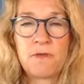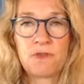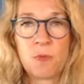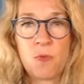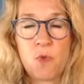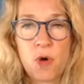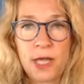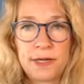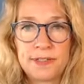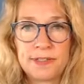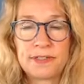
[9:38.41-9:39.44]

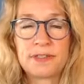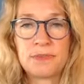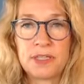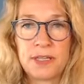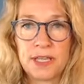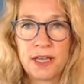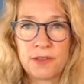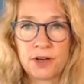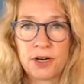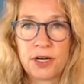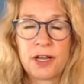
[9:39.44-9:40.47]
one system to the
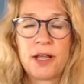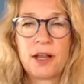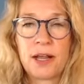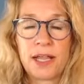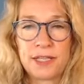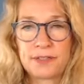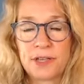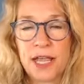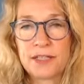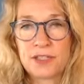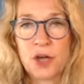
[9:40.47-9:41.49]
other,
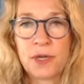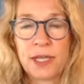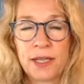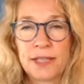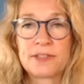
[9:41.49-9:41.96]
it's going